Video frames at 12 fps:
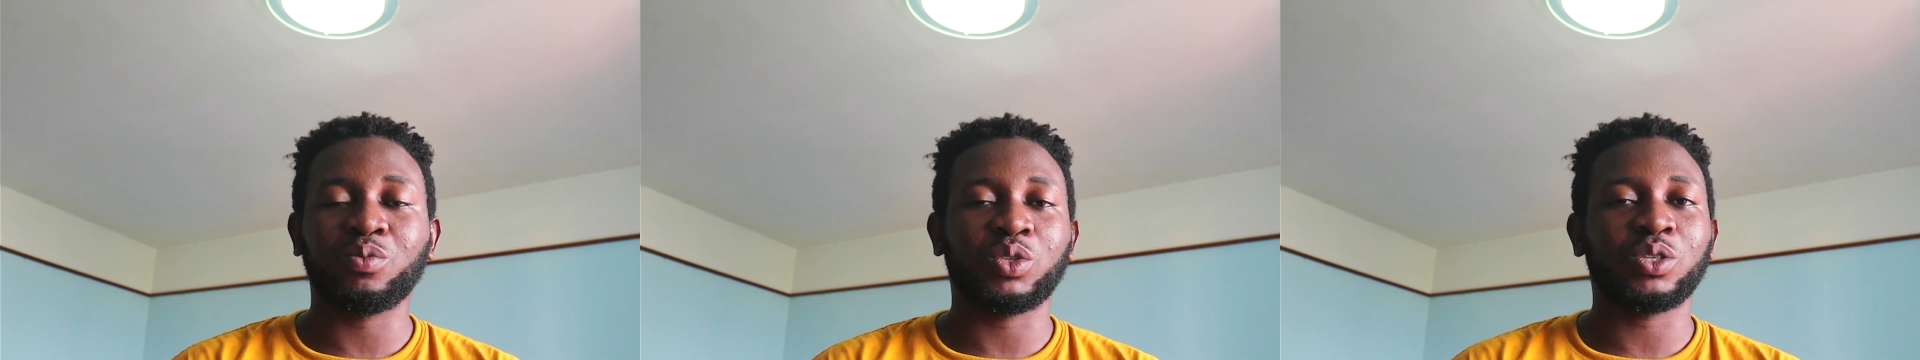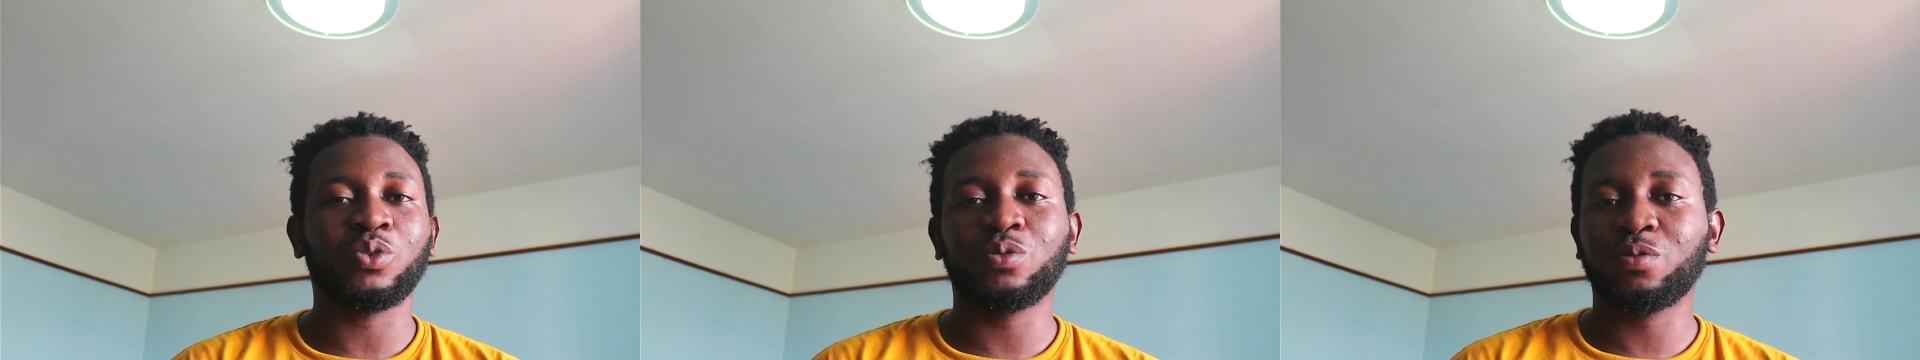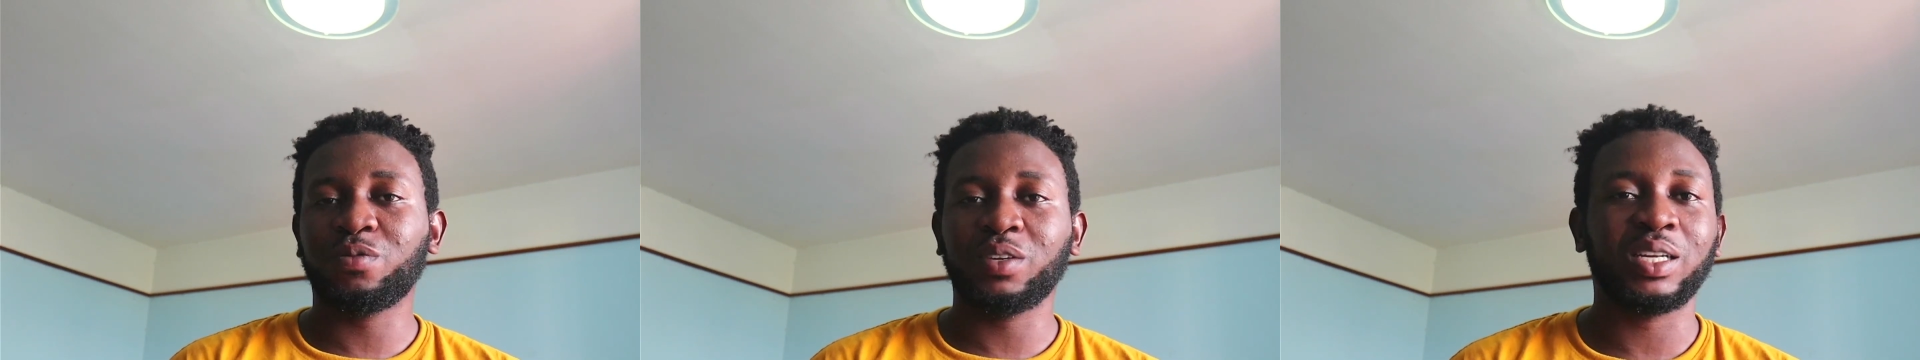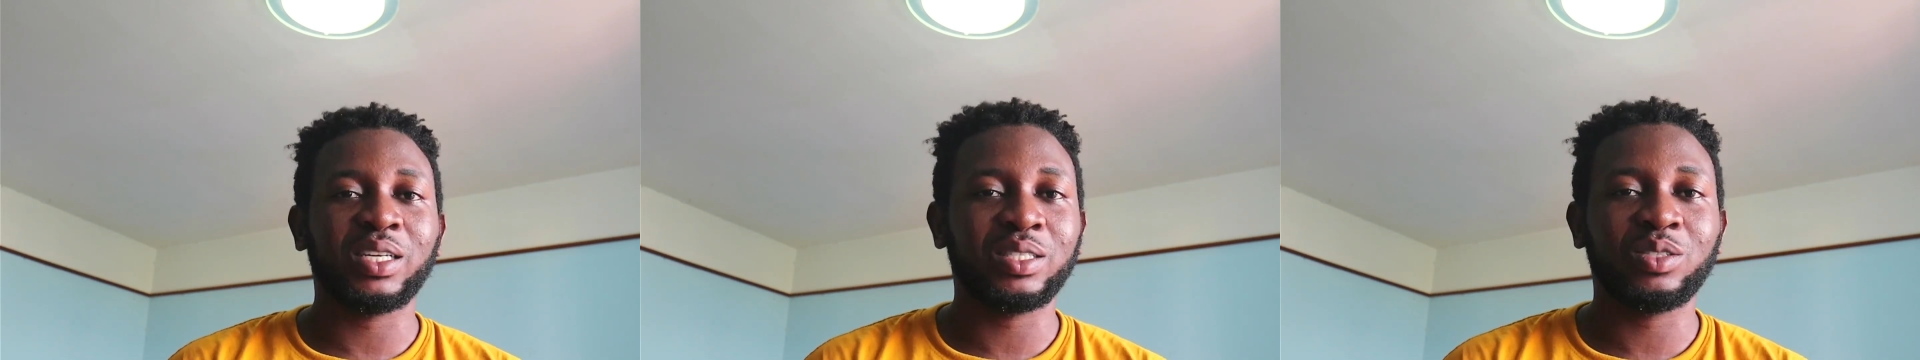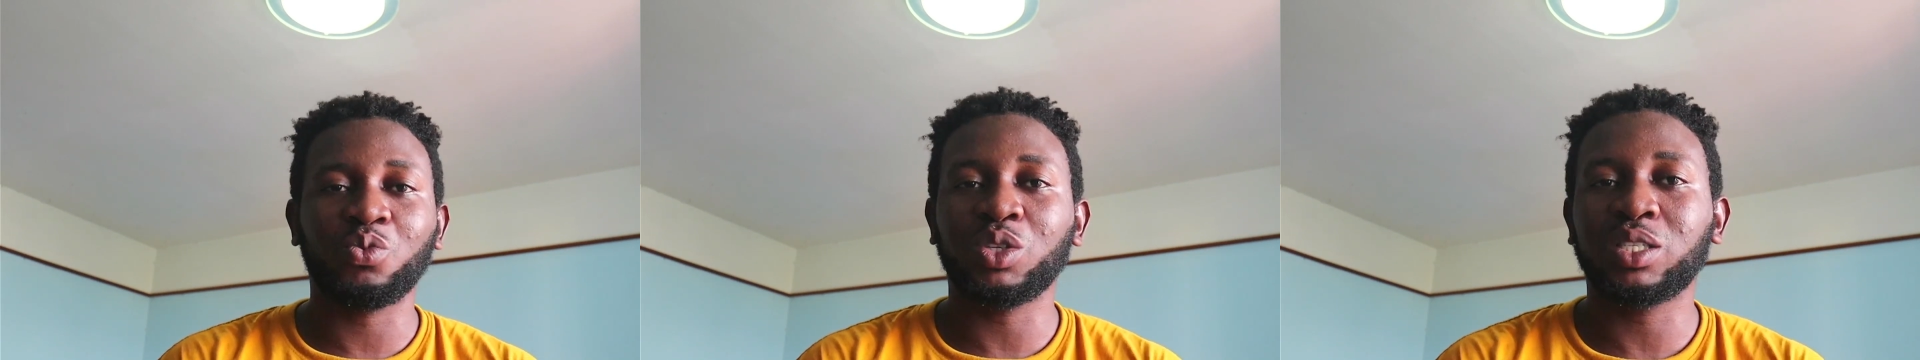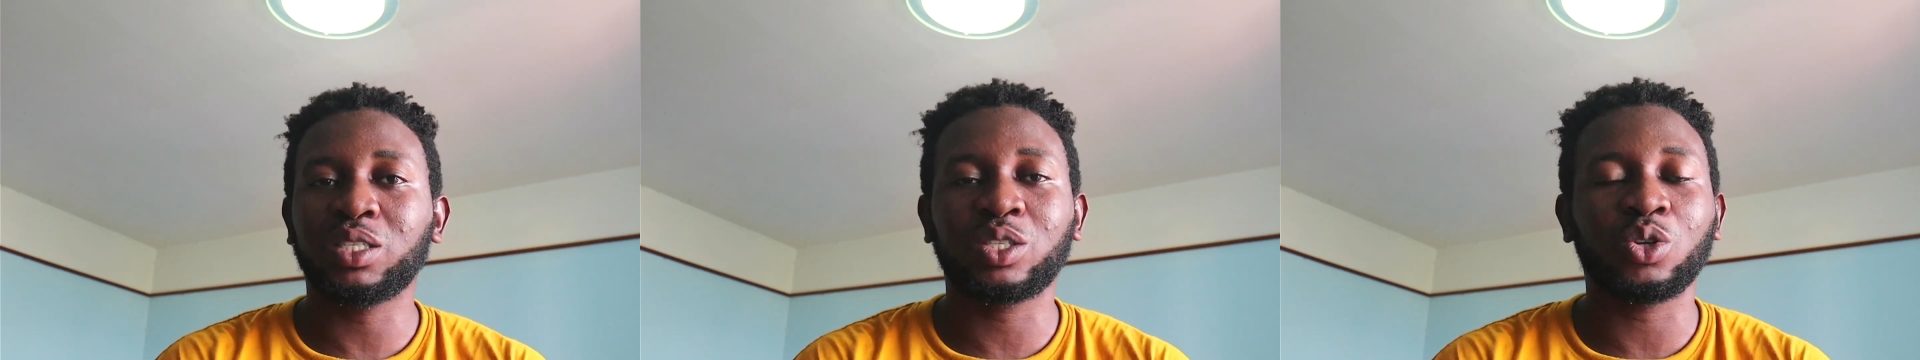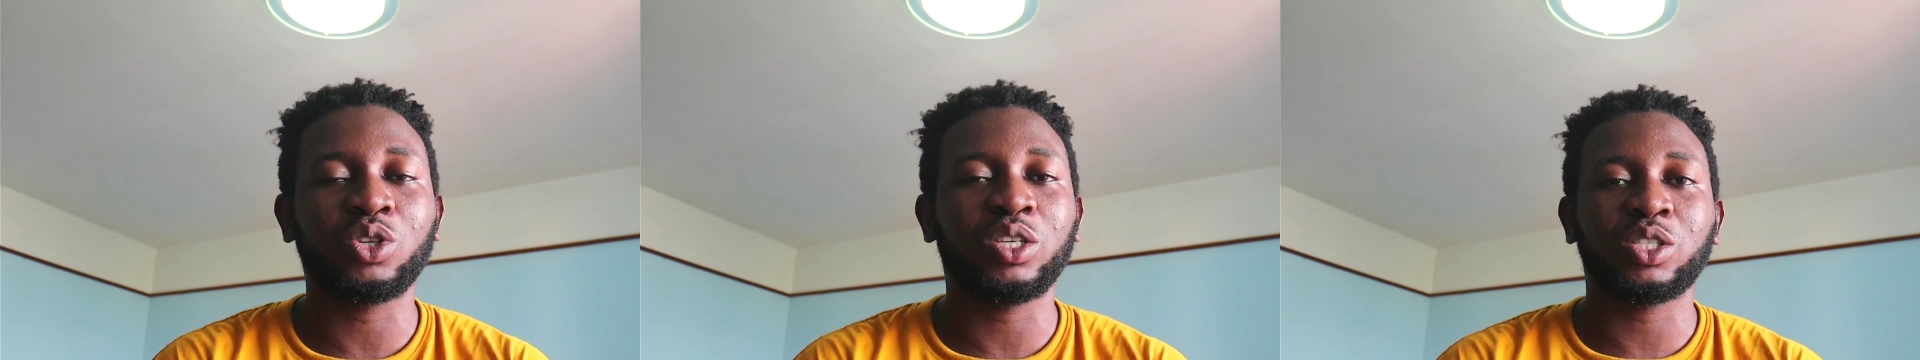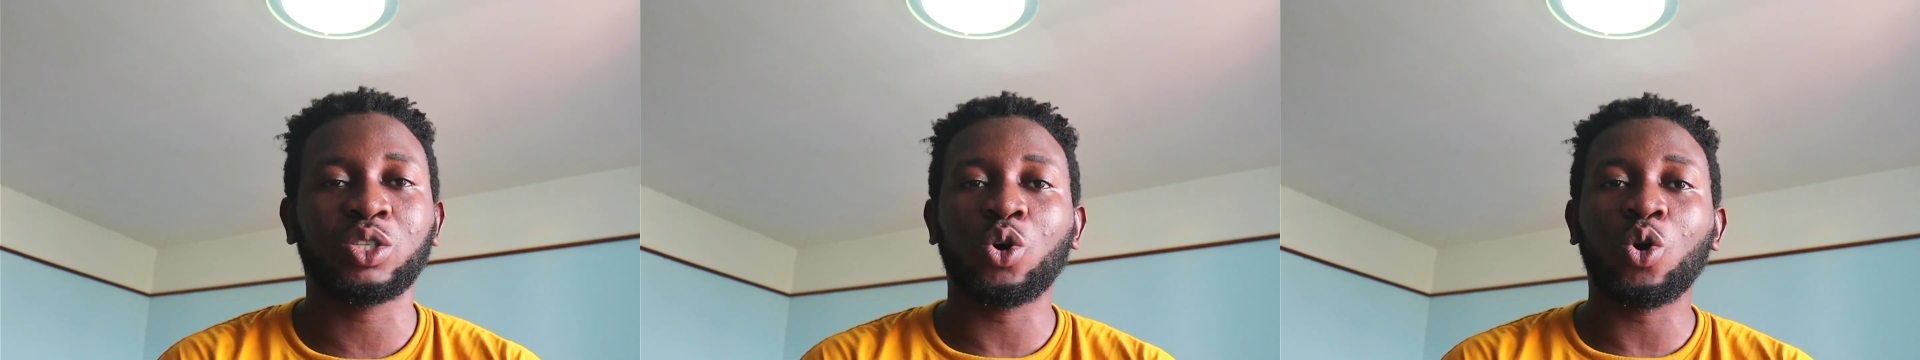its own feeling, with
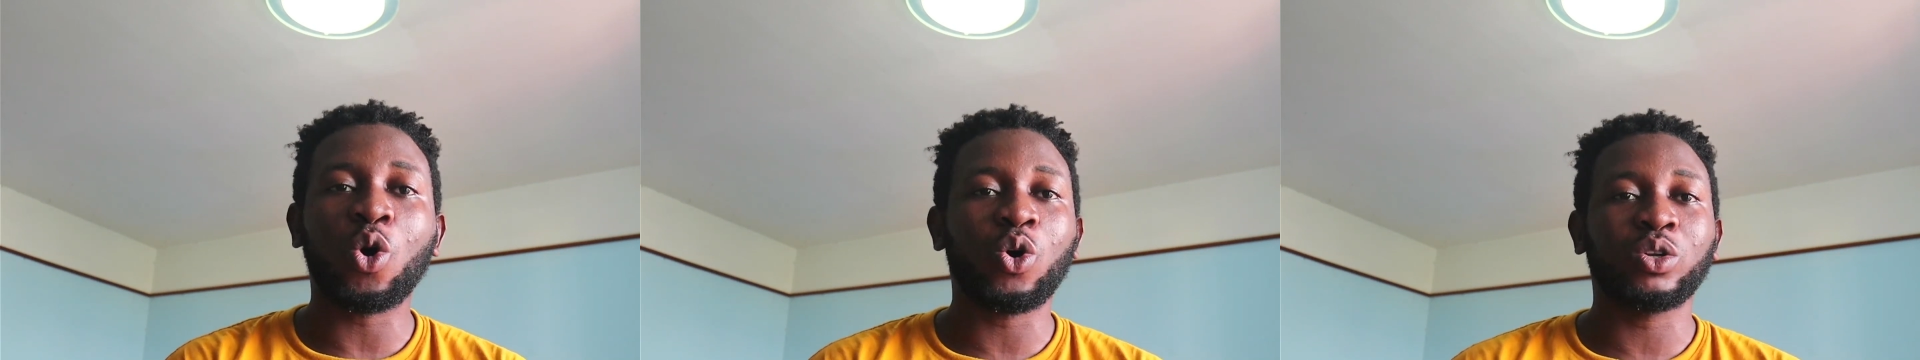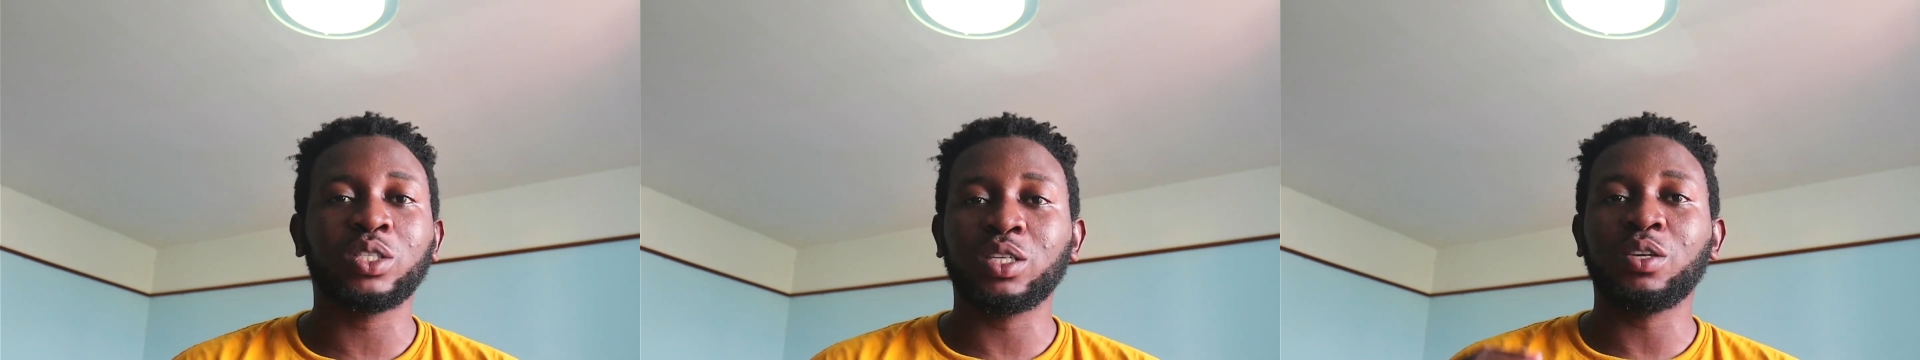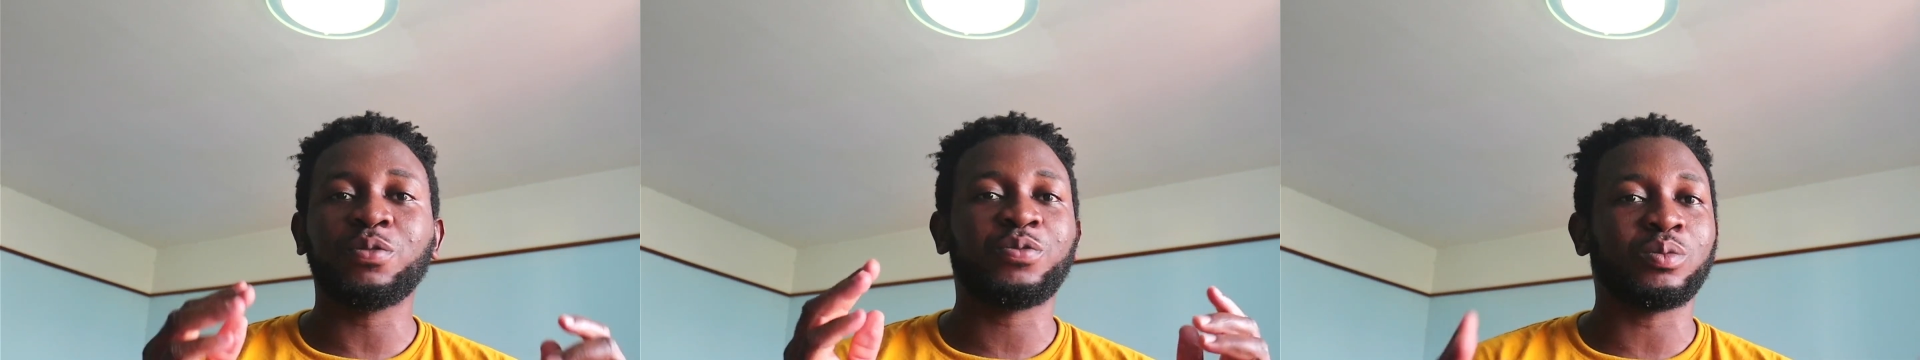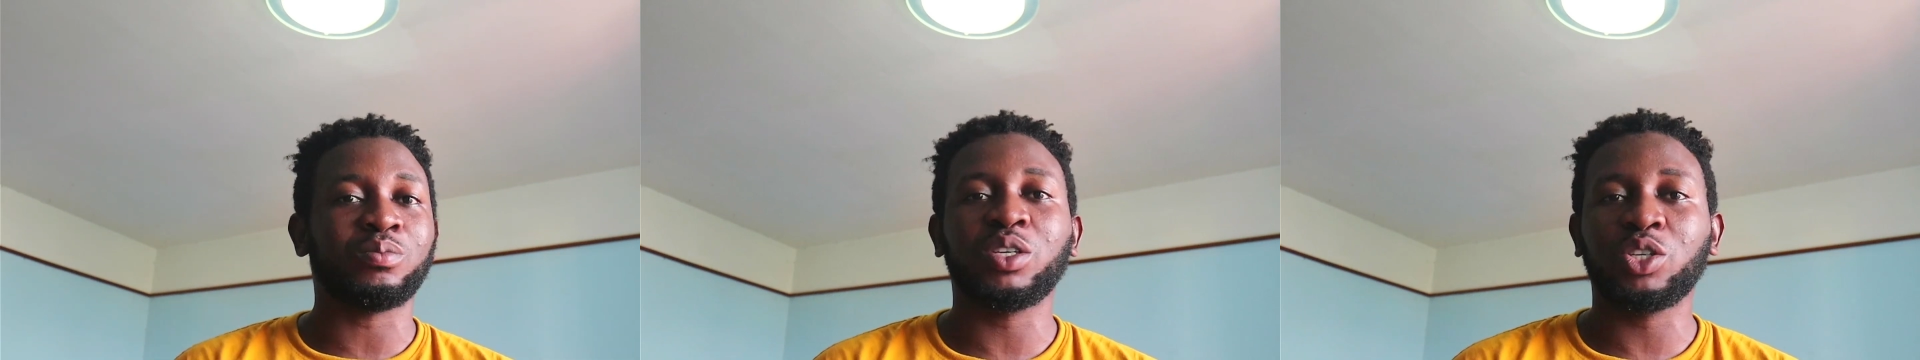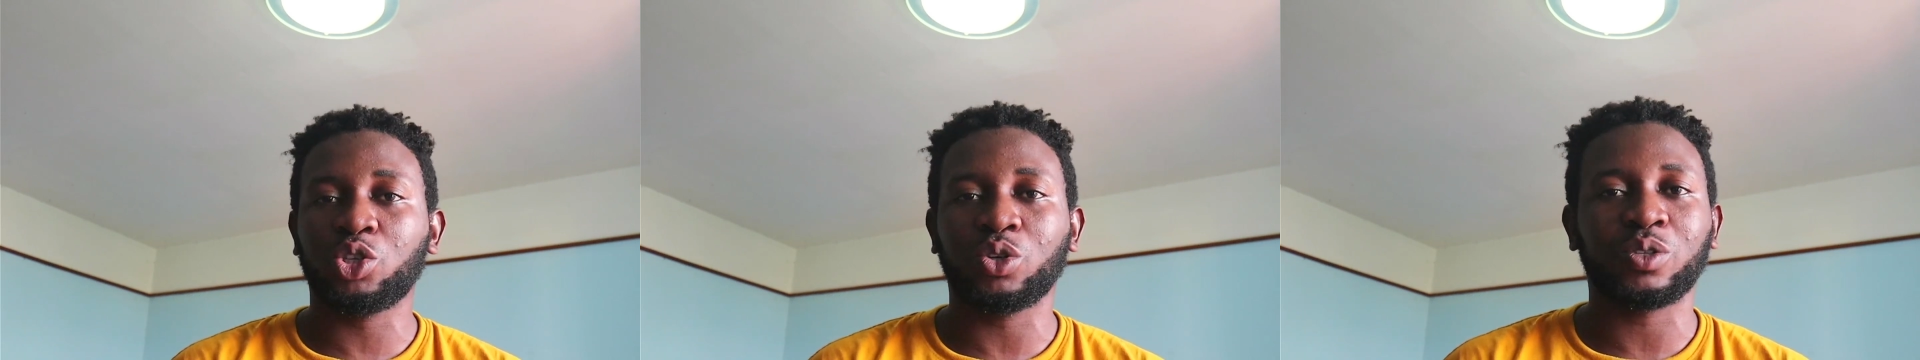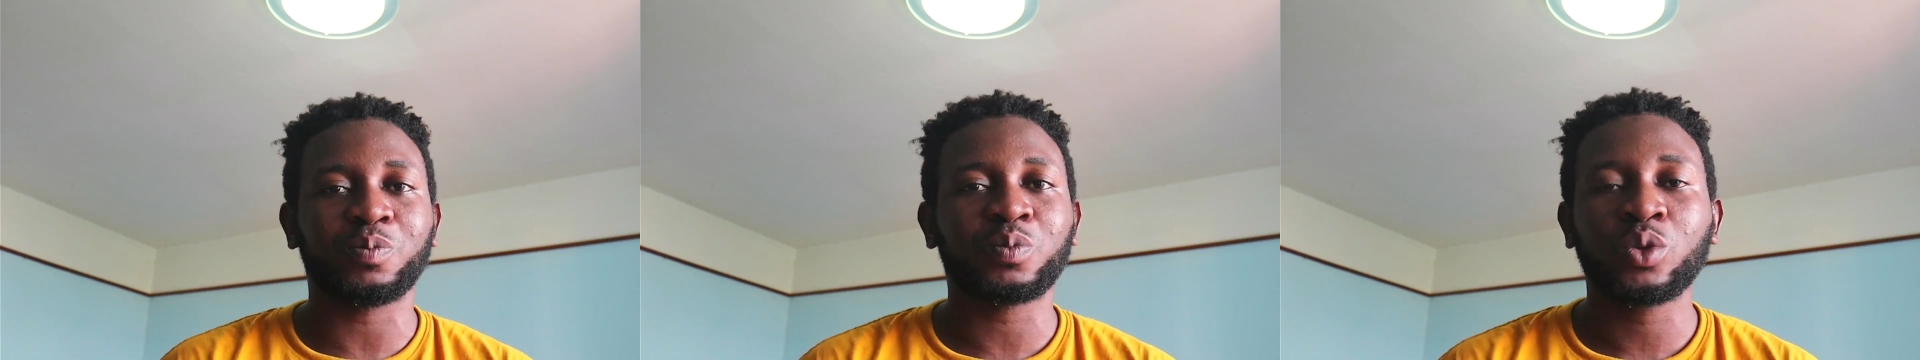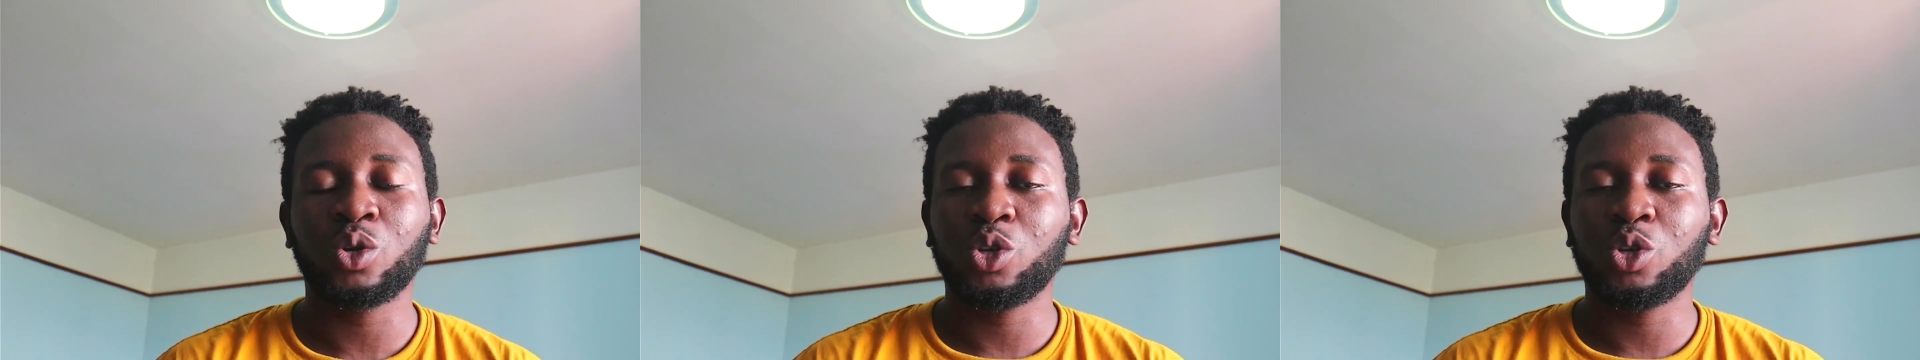its own information.